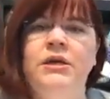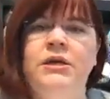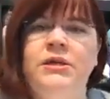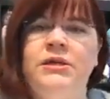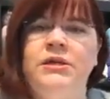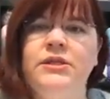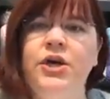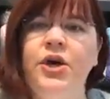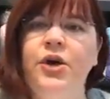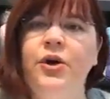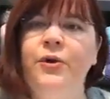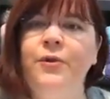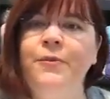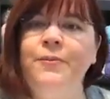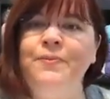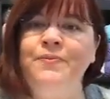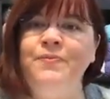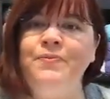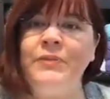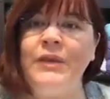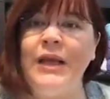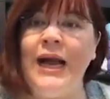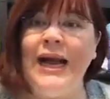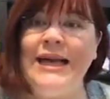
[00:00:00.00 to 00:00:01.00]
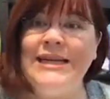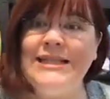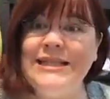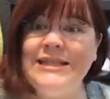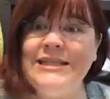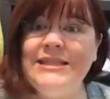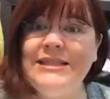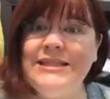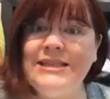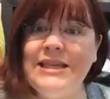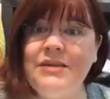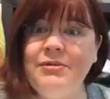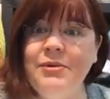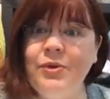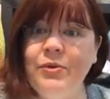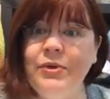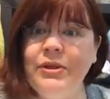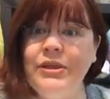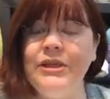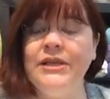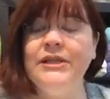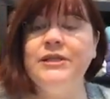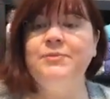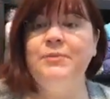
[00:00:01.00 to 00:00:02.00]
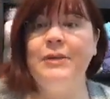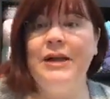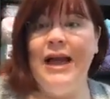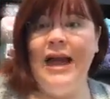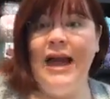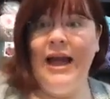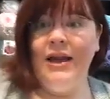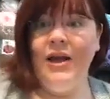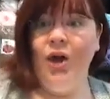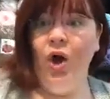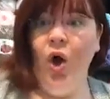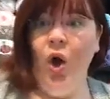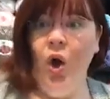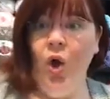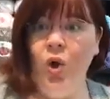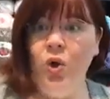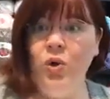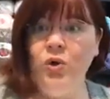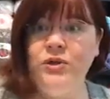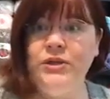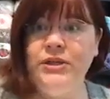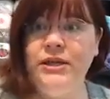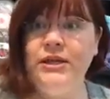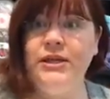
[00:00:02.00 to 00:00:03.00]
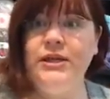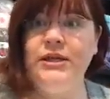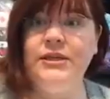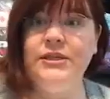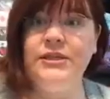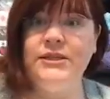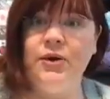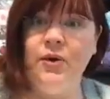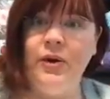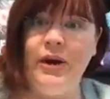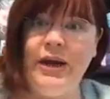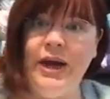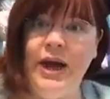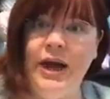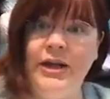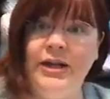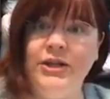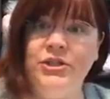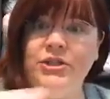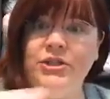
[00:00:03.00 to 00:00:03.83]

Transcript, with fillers: so I did steam it with this but I had to hold it and so I kind of